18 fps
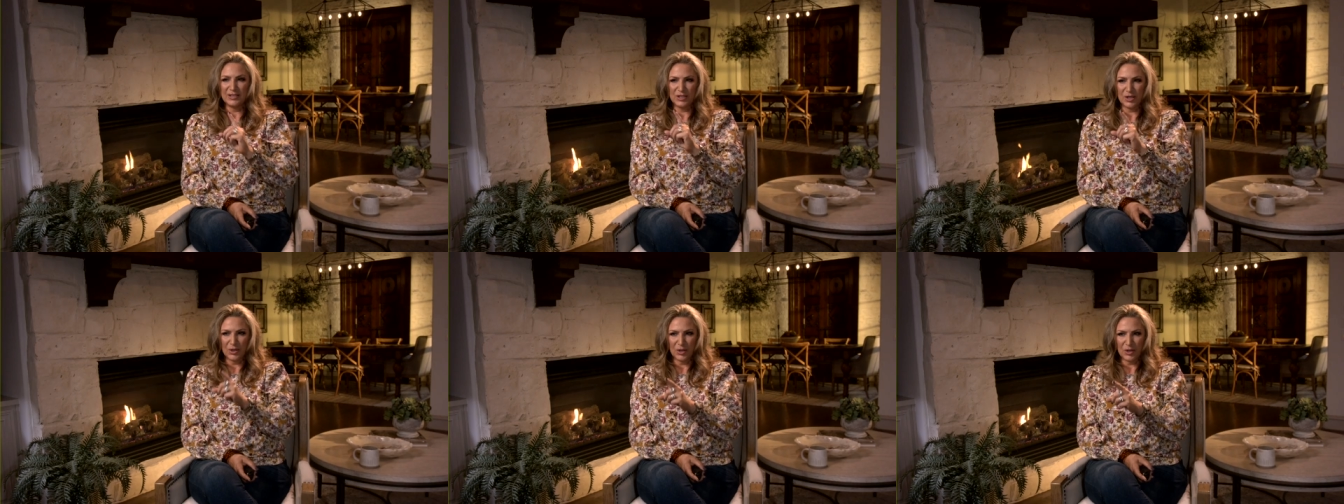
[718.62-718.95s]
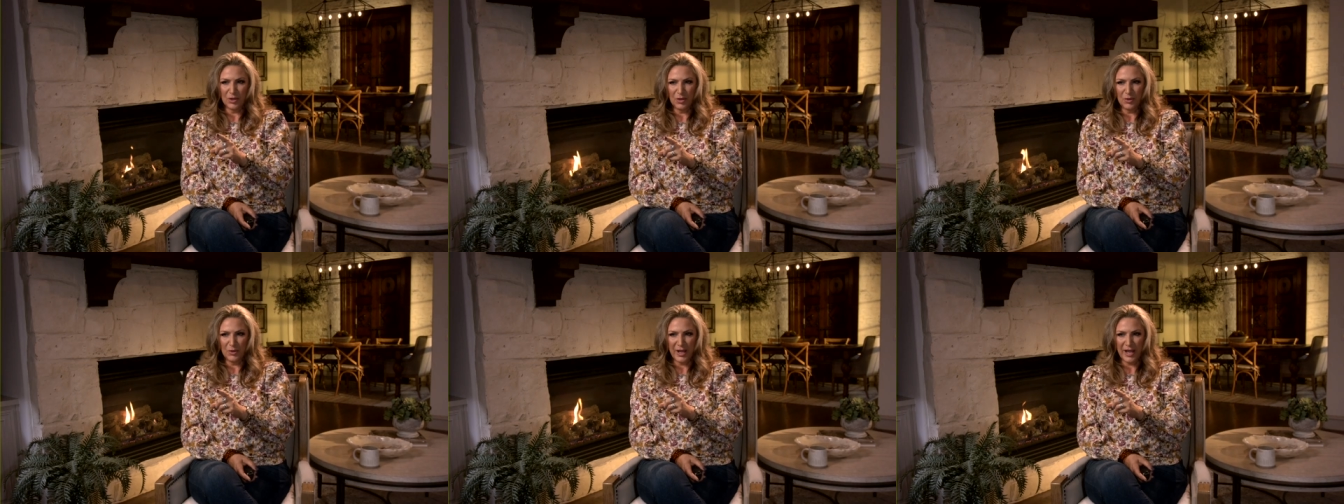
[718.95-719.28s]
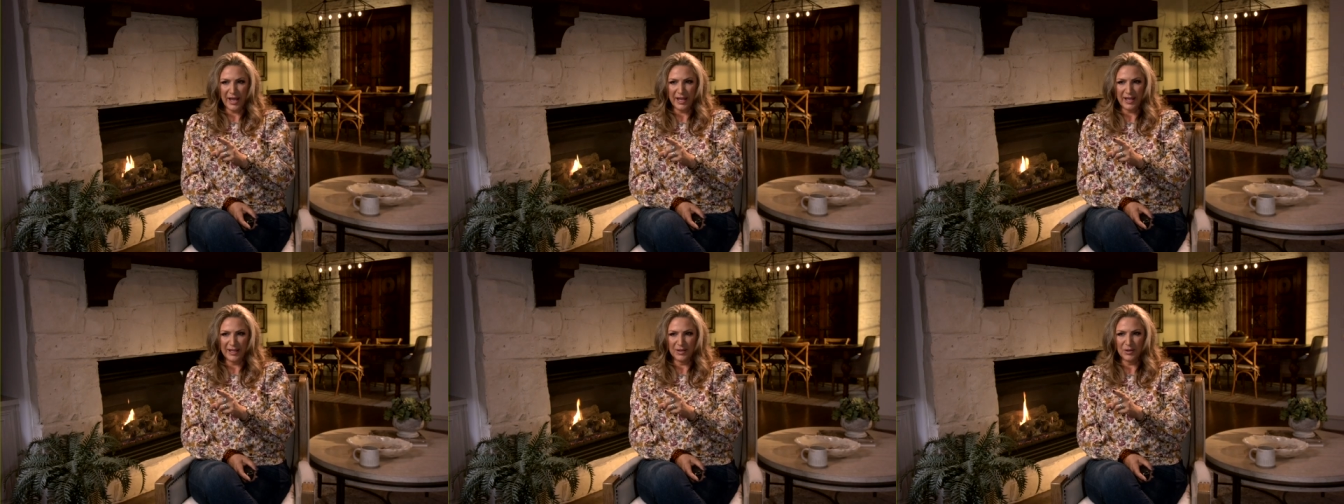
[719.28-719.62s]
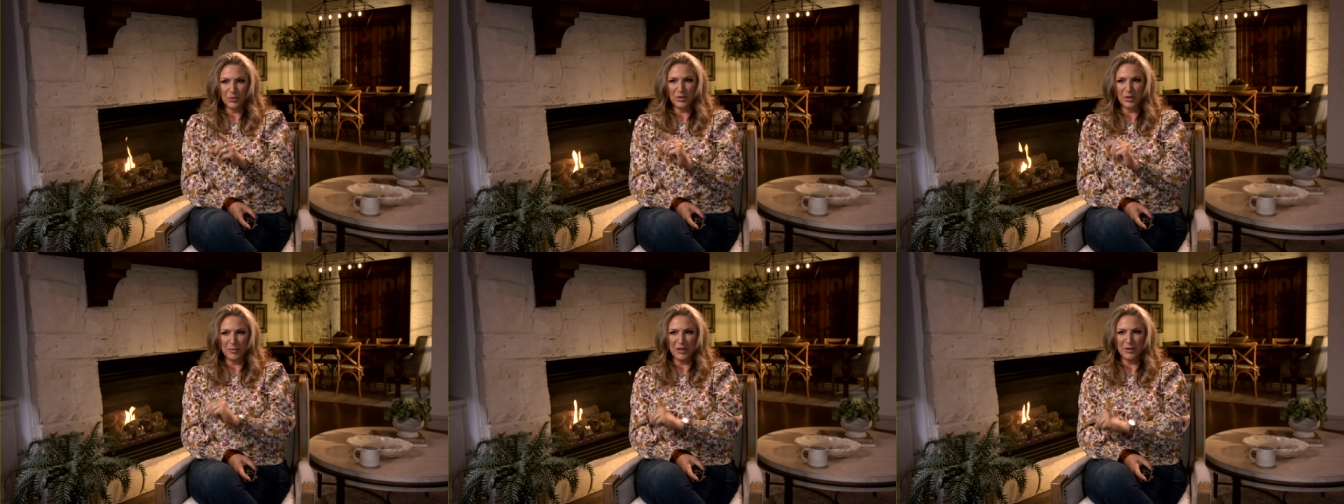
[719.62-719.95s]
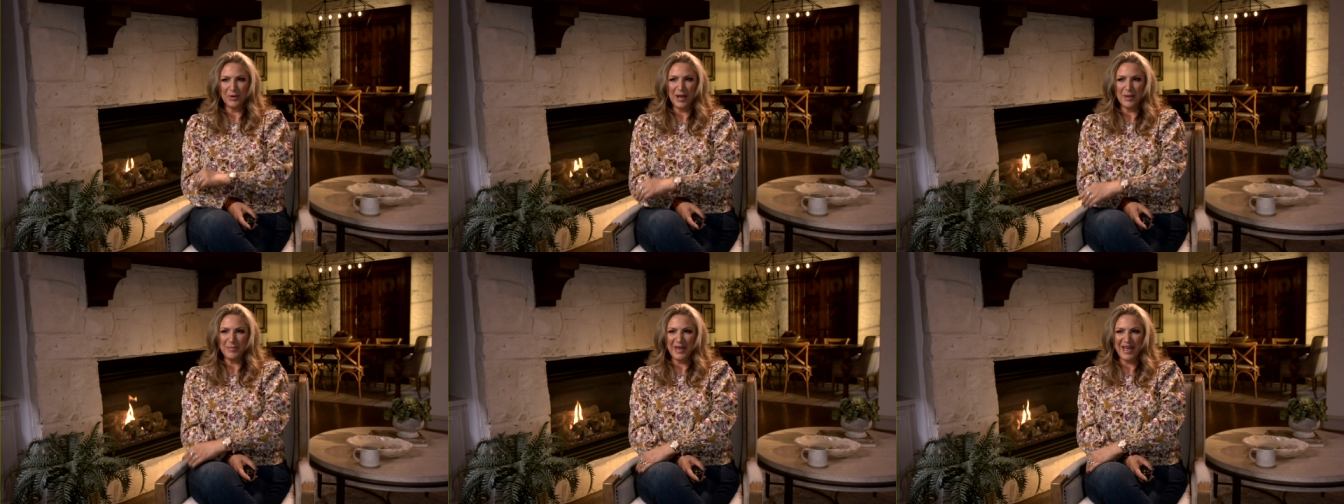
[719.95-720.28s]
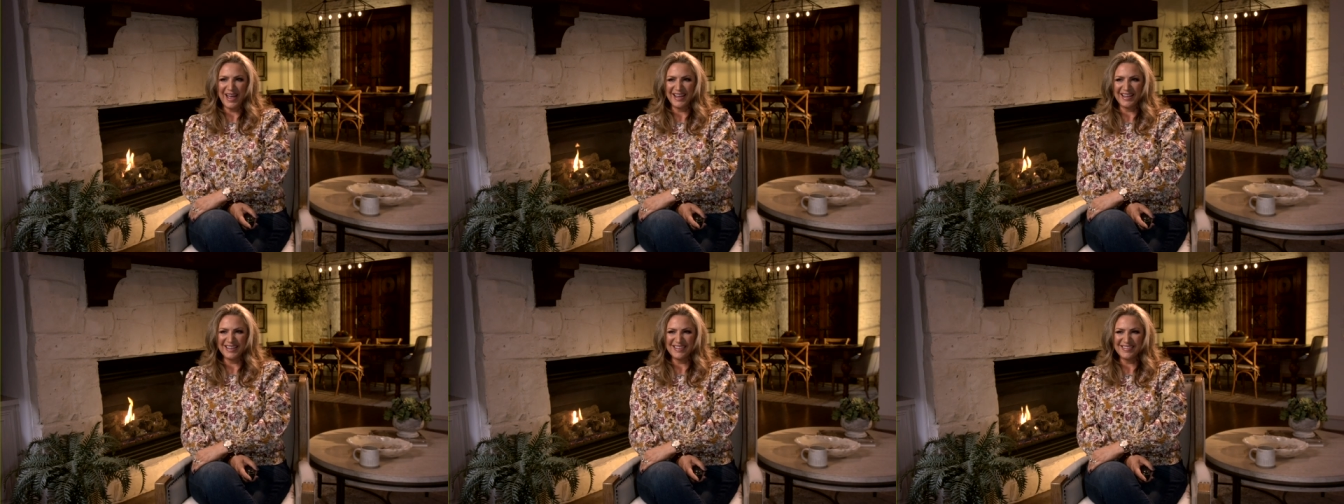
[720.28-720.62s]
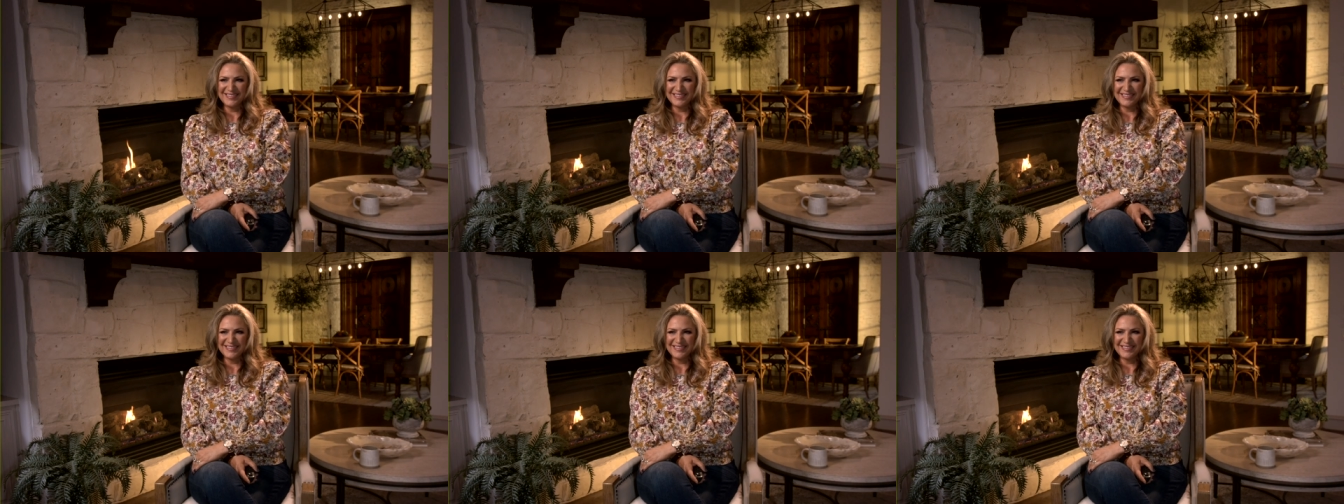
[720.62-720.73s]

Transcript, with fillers: don't go away, we'll be right back.